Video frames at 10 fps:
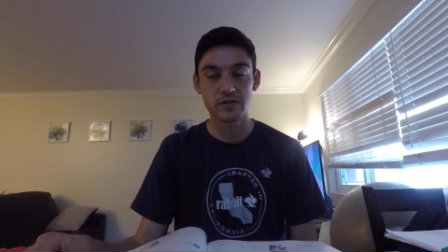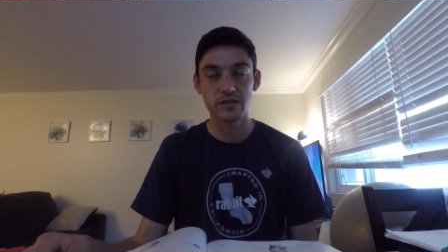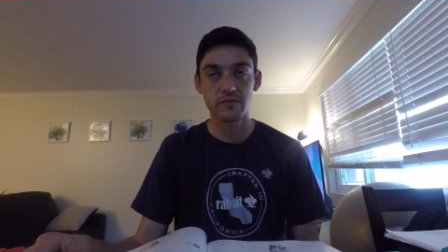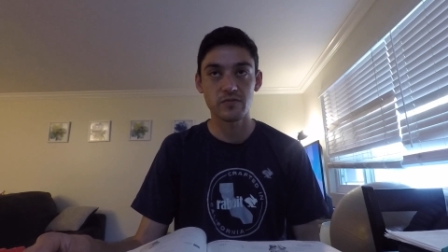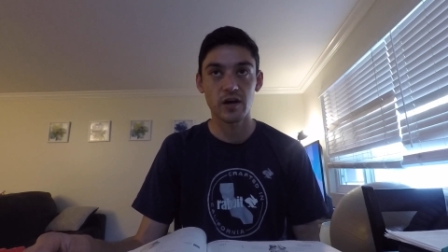but
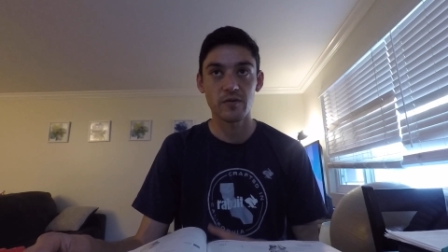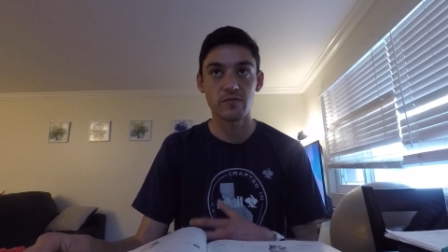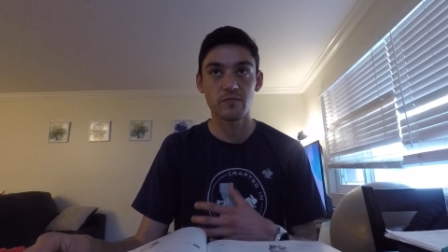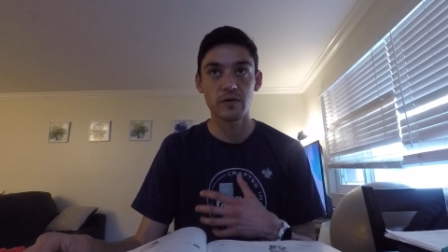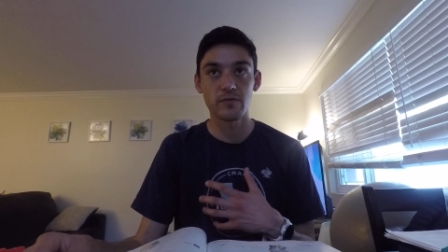
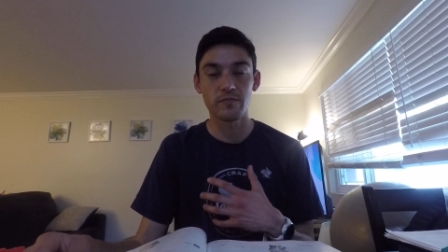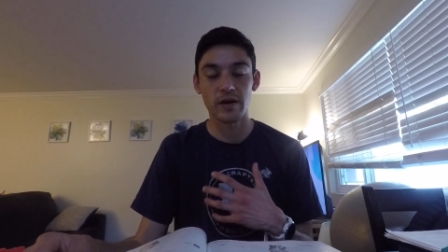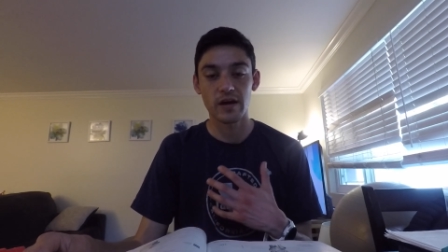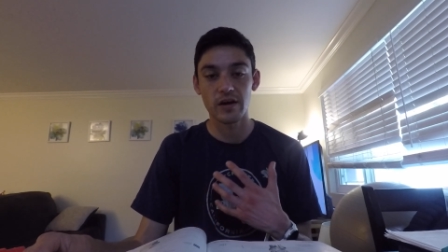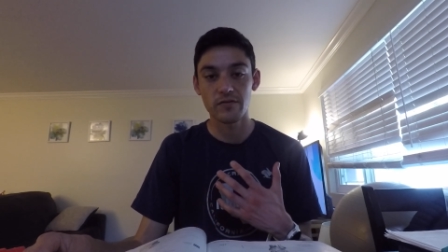sometimes people
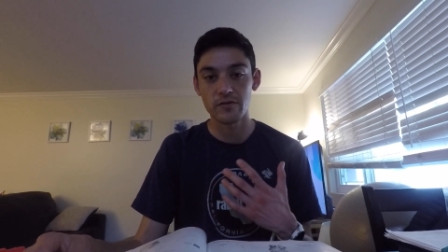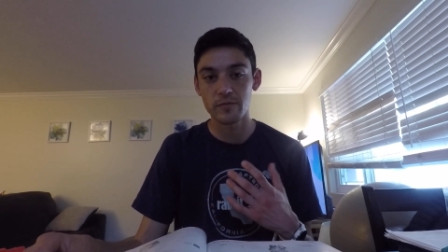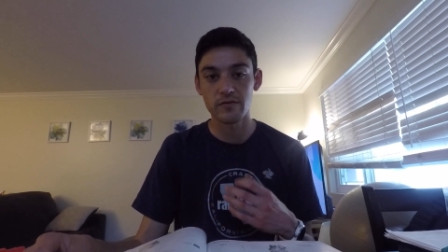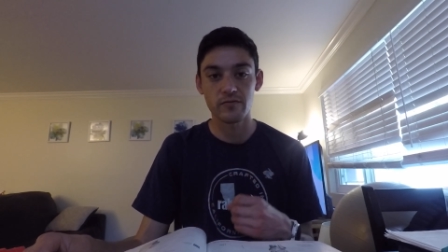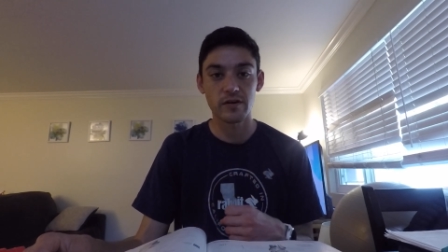may have a
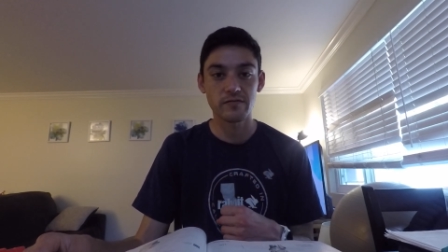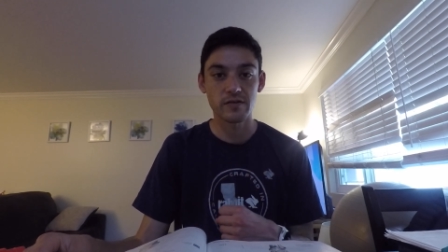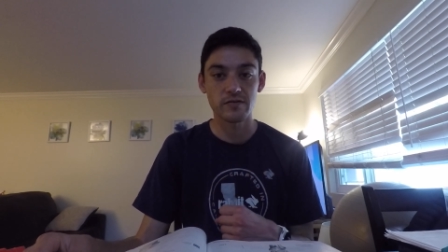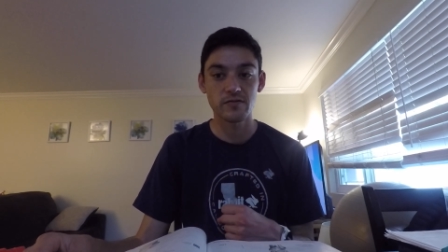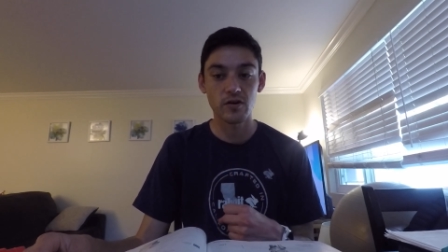little bit of
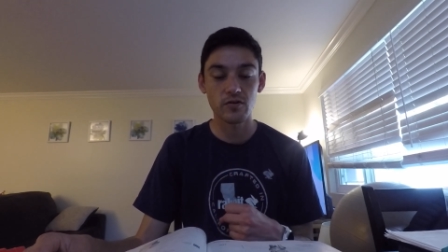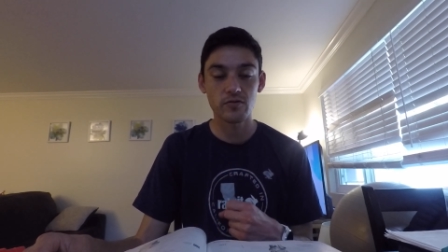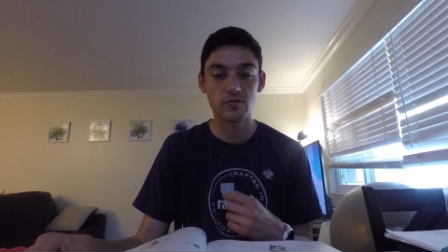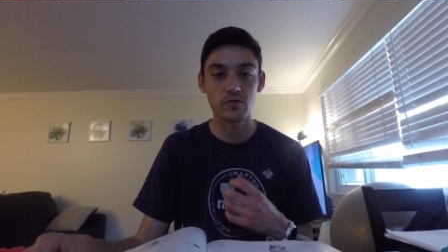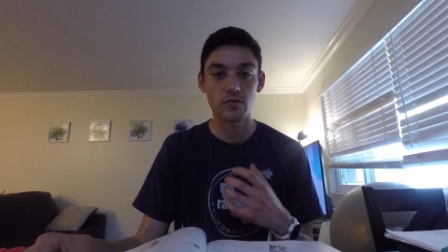resting
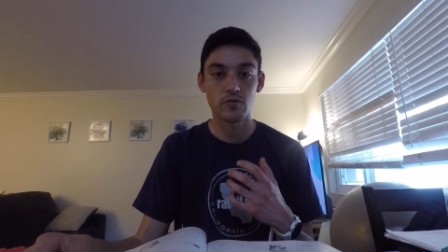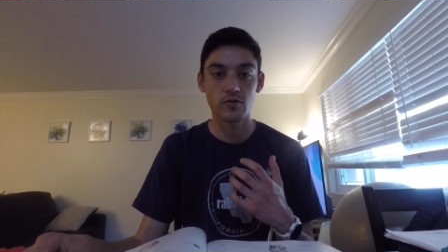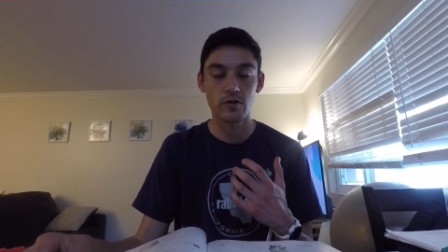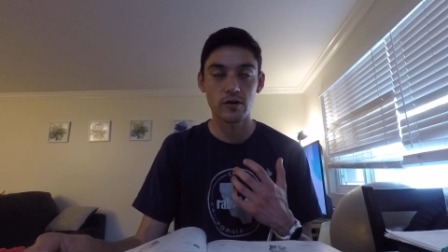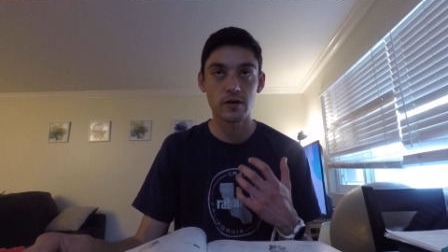tone
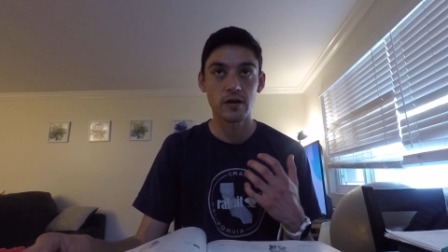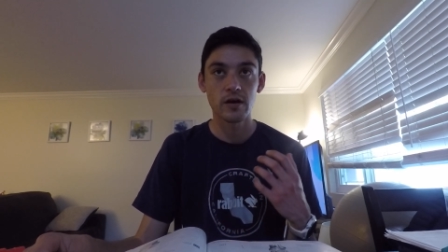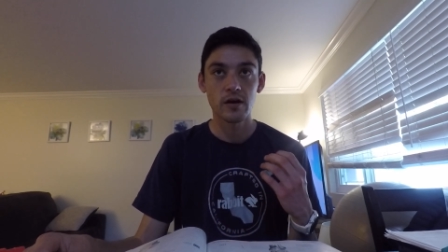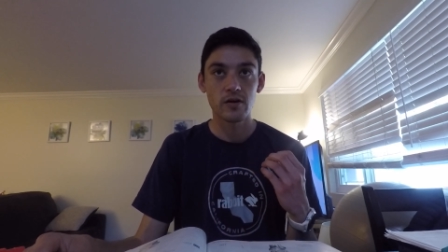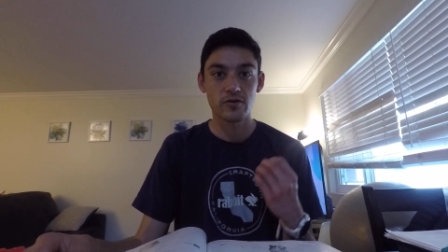or
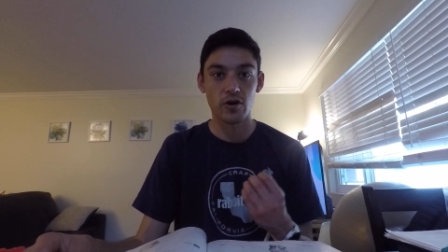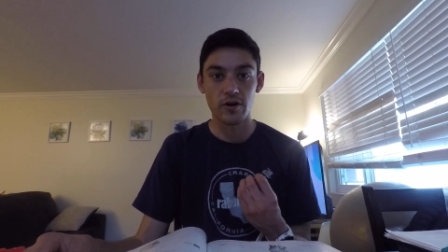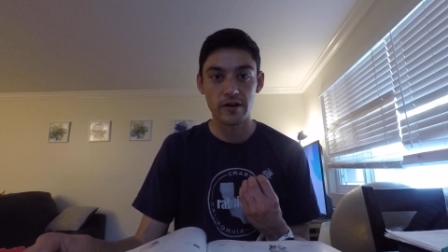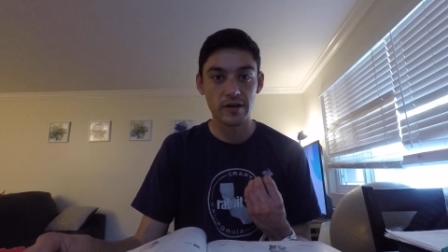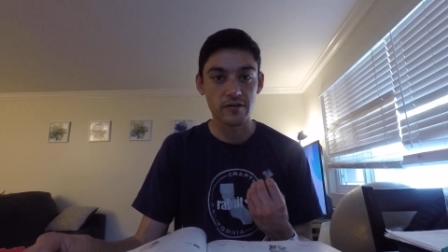
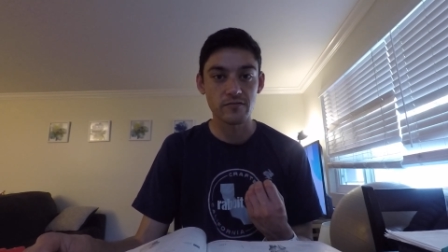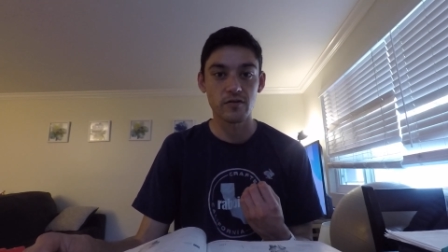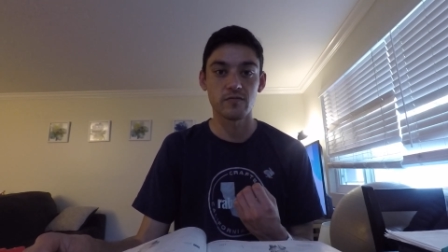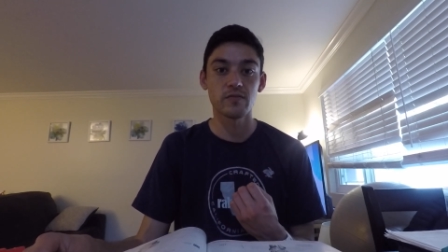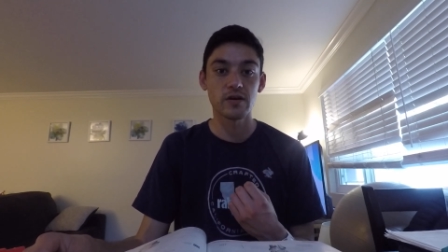guarding in a
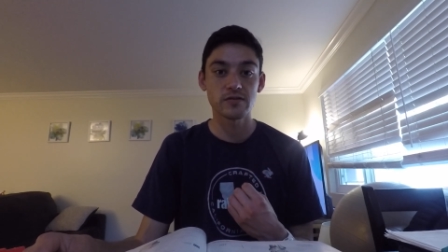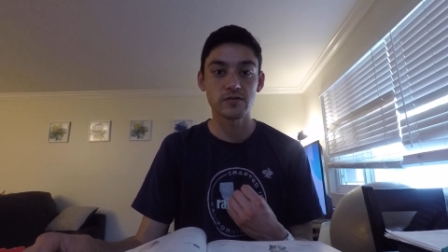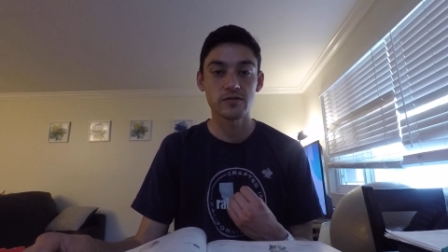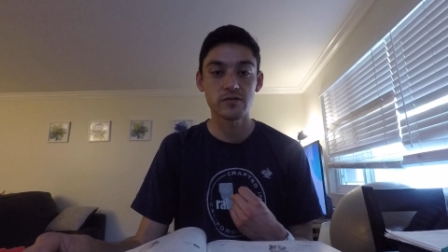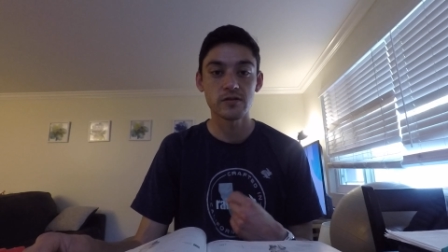certain
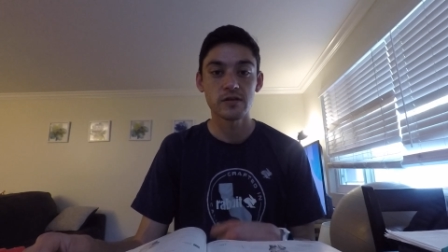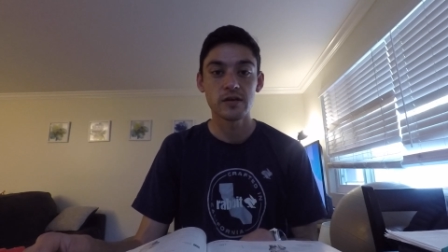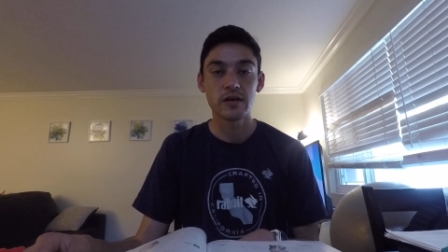muscle